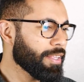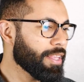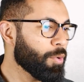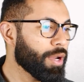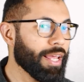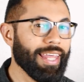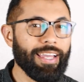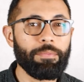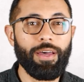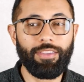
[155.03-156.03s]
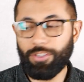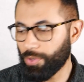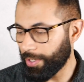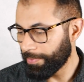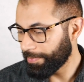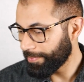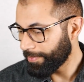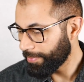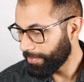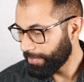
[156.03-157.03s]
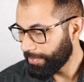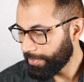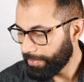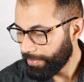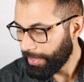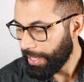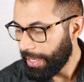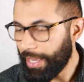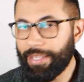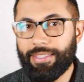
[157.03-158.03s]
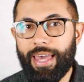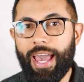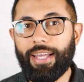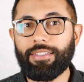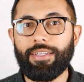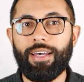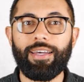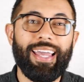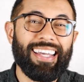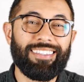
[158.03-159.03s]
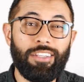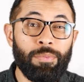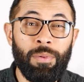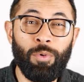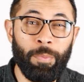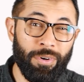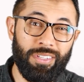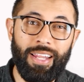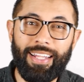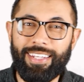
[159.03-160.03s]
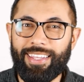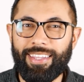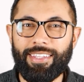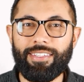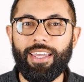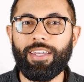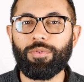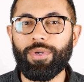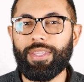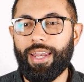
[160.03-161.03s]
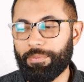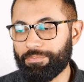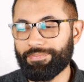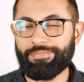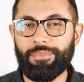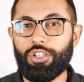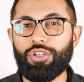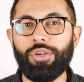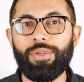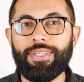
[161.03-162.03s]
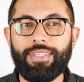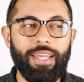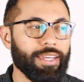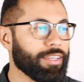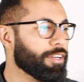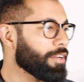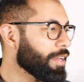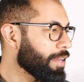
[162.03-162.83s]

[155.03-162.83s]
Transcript: Now what I like about this one is that it has a little bit more personality than the second one that I'm going to show you in a second here.